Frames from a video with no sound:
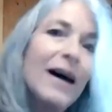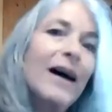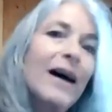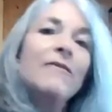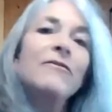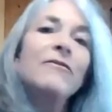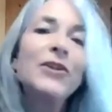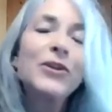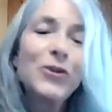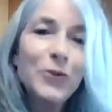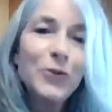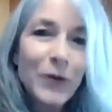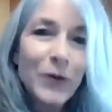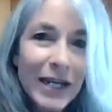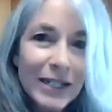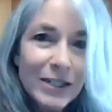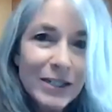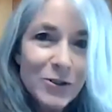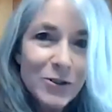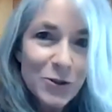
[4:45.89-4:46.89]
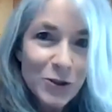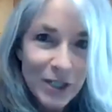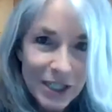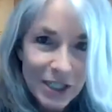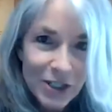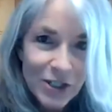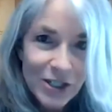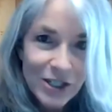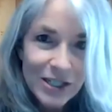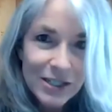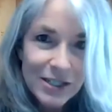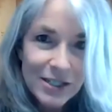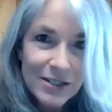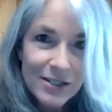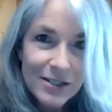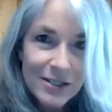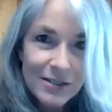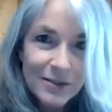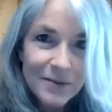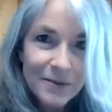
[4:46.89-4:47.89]
of the great
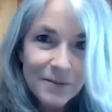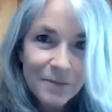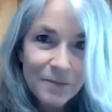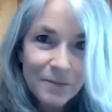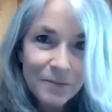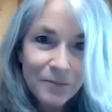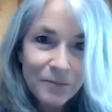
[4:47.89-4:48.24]
traditions.